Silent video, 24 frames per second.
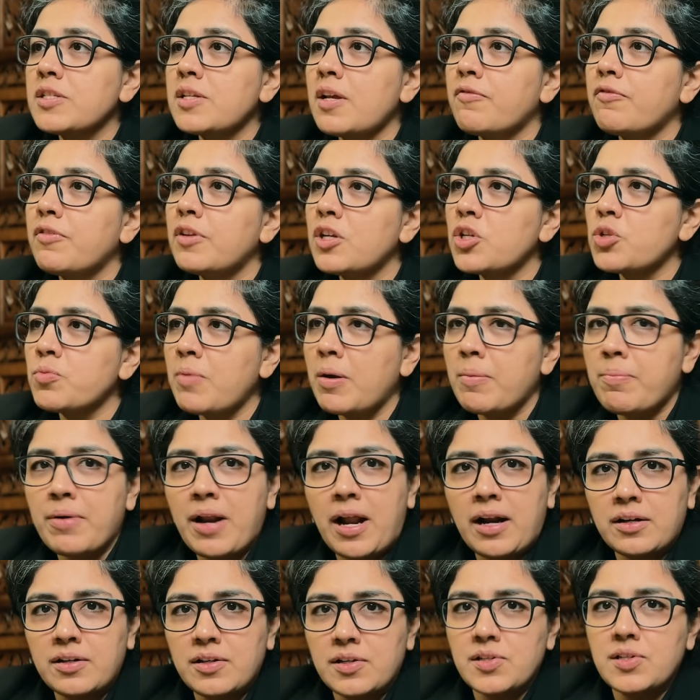I finish my
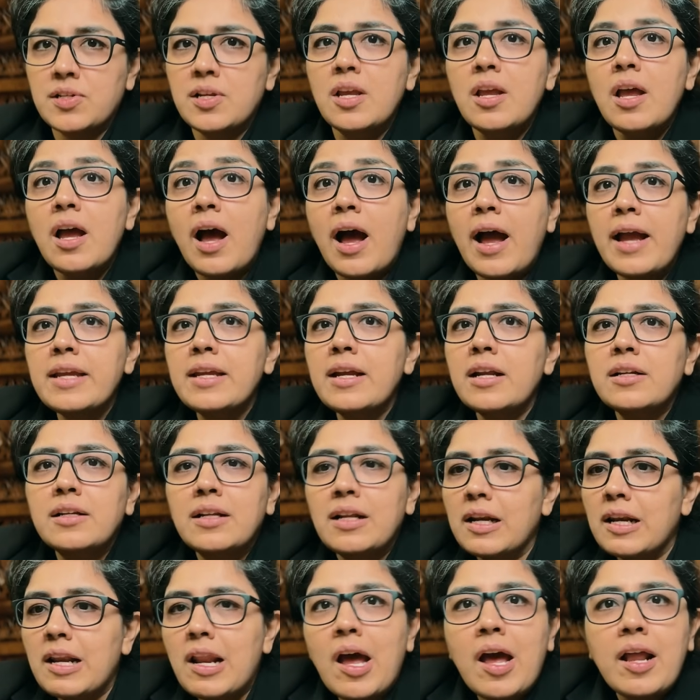practice. I get
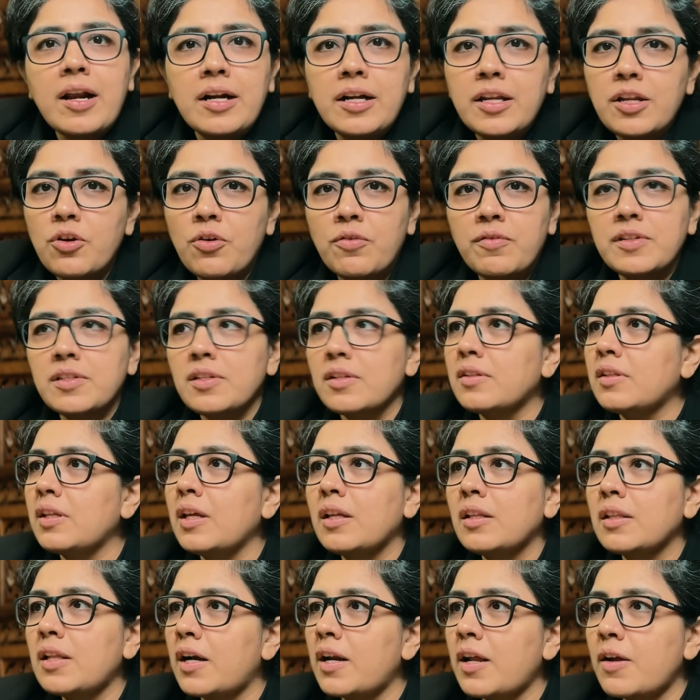clarity over the
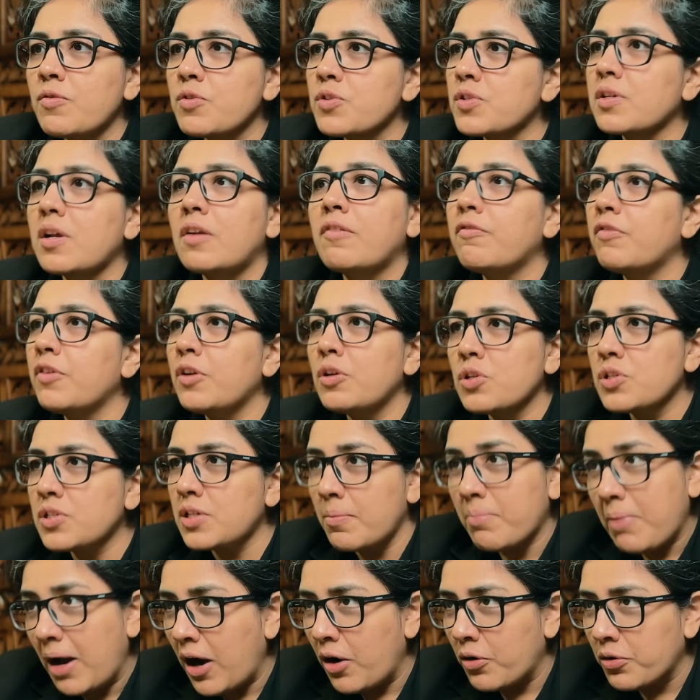thing that I was confused
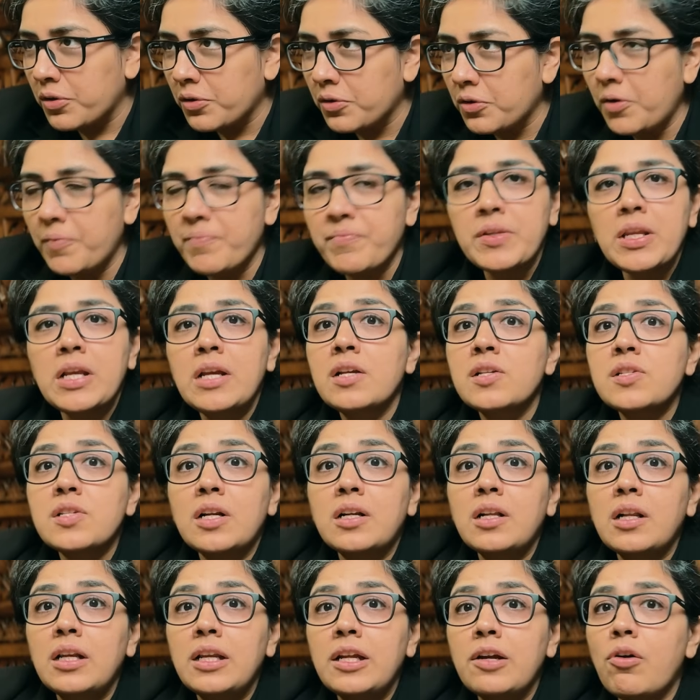about,
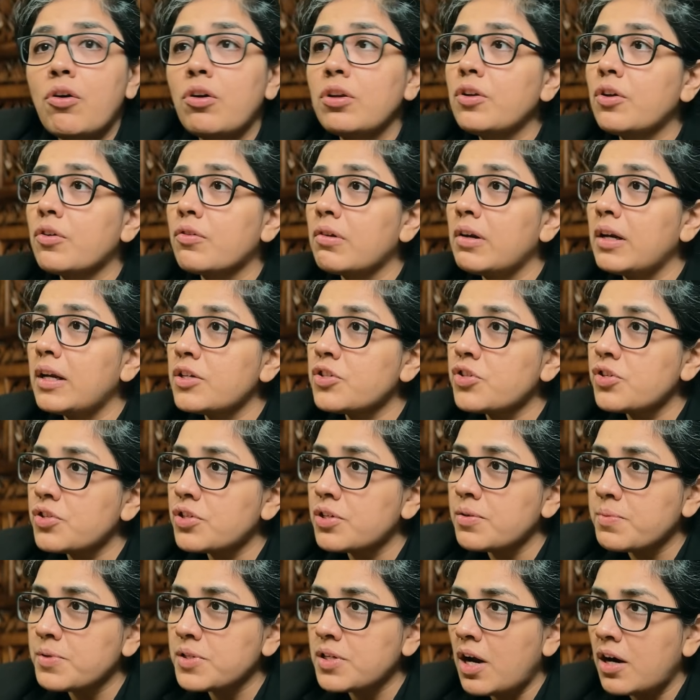Suddenly all your
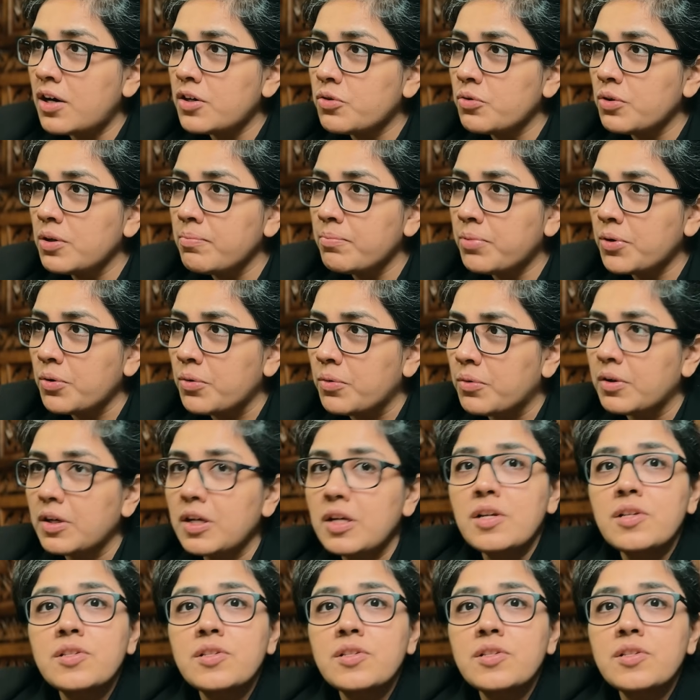relationships start to improve.